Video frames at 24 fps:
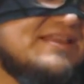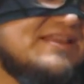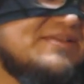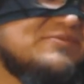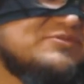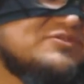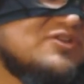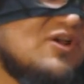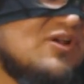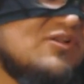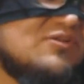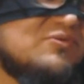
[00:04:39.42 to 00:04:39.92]
that it
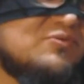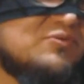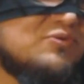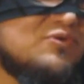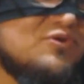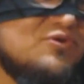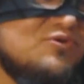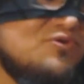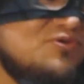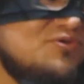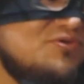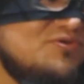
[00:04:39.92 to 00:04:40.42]
was all a
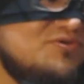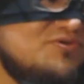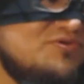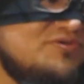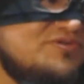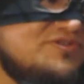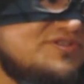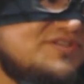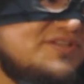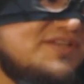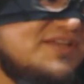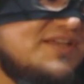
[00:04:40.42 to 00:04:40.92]

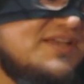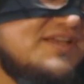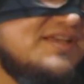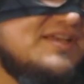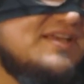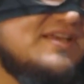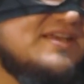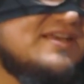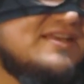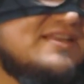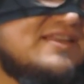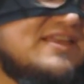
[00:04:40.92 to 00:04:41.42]
ruse,
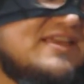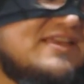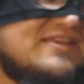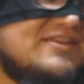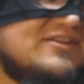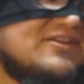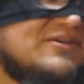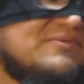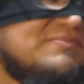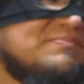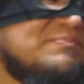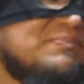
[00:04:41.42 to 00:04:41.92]

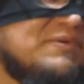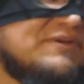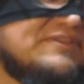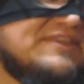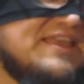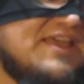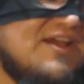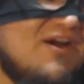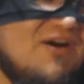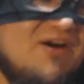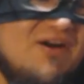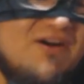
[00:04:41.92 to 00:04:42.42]
and But
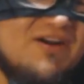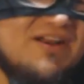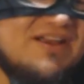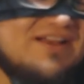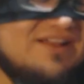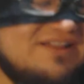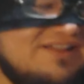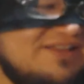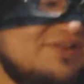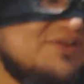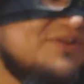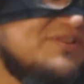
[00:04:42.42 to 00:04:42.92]
they are
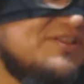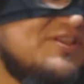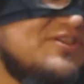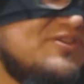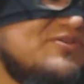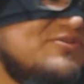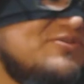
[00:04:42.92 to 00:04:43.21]
clearly